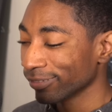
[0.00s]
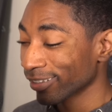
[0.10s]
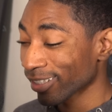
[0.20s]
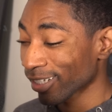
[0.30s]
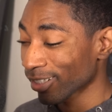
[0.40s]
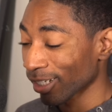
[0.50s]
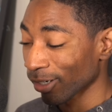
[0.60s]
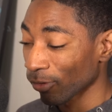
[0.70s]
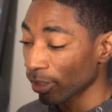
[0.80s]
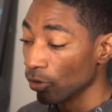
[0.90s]
this is gonna sound like
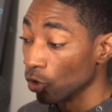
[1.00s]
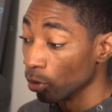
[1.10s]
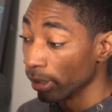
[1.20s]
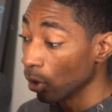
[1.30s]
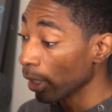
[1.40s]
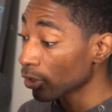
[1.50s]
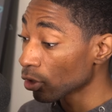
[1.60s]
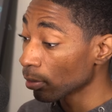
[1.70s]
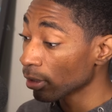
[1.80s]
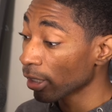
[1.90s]
a really newbie
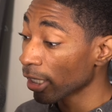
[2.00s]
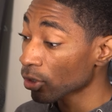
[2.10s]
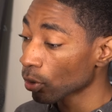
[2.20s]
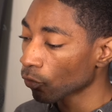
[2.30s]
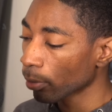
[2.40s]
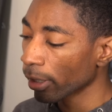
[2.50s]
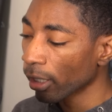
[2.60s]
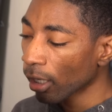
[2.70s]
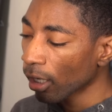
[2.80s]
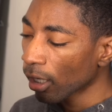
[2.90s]
question, but you can answer it for me.
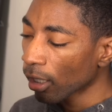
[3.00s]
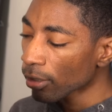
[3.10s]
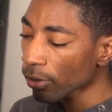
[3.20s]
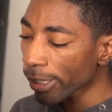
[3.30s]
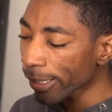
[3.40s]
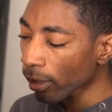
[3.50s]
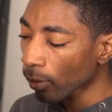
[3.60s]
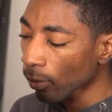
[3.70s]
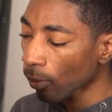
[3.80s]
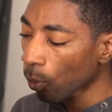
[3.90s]
So, like,
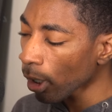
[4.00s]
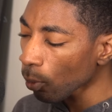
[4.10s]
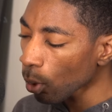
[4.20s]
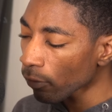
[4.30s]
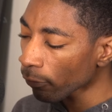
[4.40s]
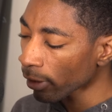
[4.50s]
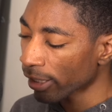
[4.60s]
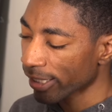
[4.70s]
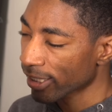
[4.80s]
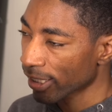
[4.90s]
what Wolverine
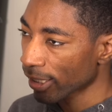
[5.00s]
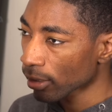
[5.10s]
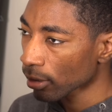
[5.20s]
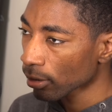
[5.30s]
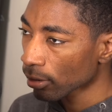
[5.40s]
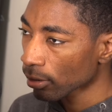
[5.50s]
is this?